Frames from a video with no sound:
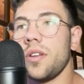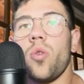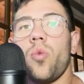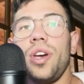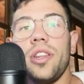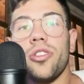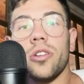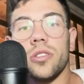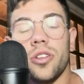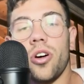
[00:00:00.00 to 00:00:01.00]
we
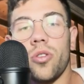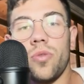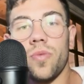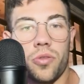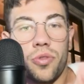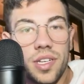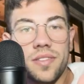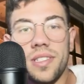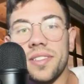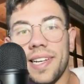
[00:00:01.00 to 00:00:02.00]
don't know who is
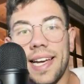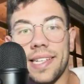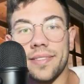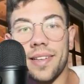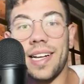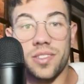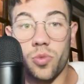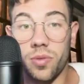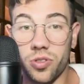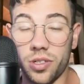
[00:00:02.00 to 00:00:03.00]
this client as
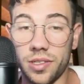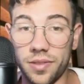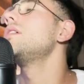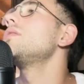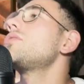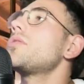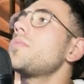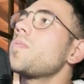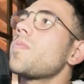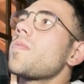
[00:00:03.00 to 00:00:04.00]
WebSocket. So
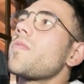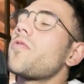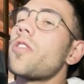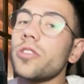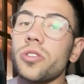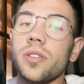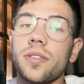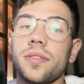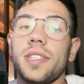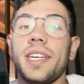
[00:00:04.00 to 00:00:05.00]
first,
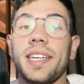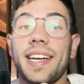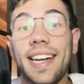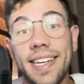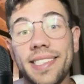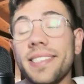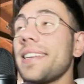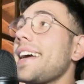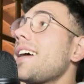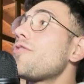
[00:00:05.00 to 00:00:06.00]
the client
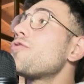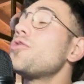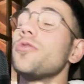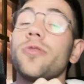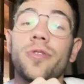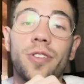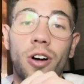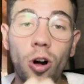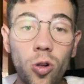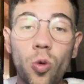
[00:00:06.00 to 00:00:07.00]
have to
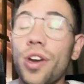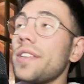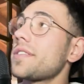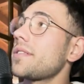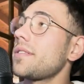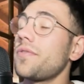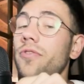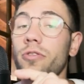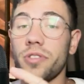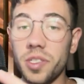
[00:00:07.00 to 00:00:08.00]
always,
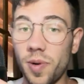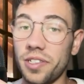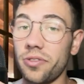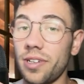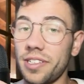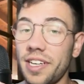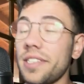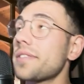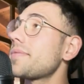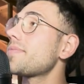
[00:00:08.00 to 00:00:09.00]
for this particular
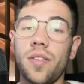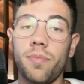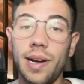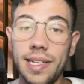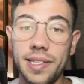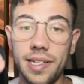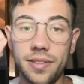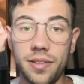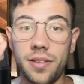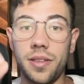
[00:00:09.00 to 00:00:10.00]
case,
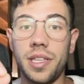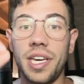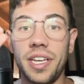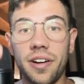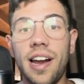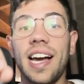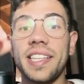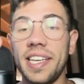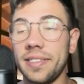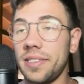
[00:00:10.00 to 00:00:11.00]
validate their
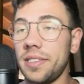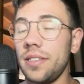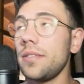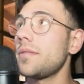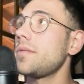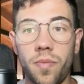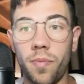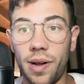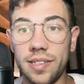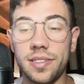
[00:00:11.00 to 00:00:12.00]
identity,
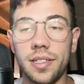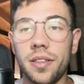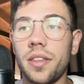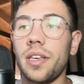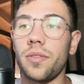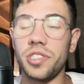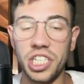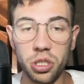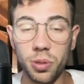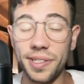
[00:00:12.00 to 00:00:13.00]
passing the
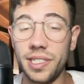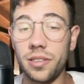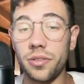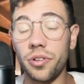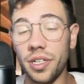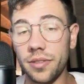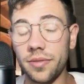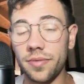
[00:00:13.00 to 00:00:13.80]
JWT token